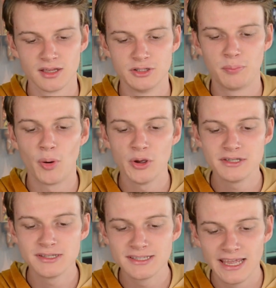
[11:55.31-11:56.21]
the
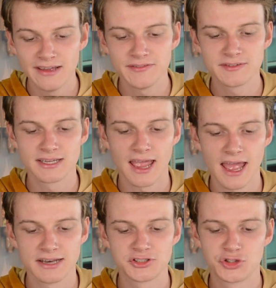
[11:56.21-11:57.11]
Poisoned Gift,
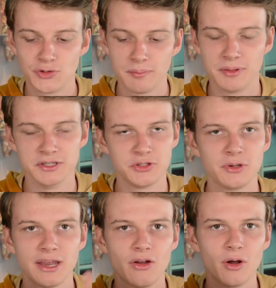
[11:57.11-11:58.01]
and Triplet. You
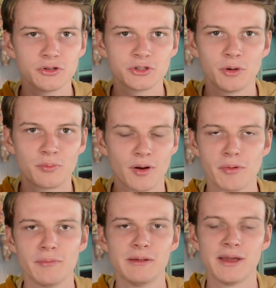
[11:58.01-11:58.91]
can also
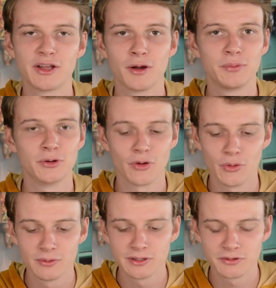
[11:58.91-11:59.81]
probably make up your
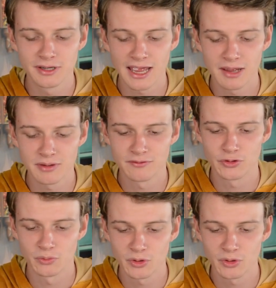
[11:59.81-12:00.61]
own little game if you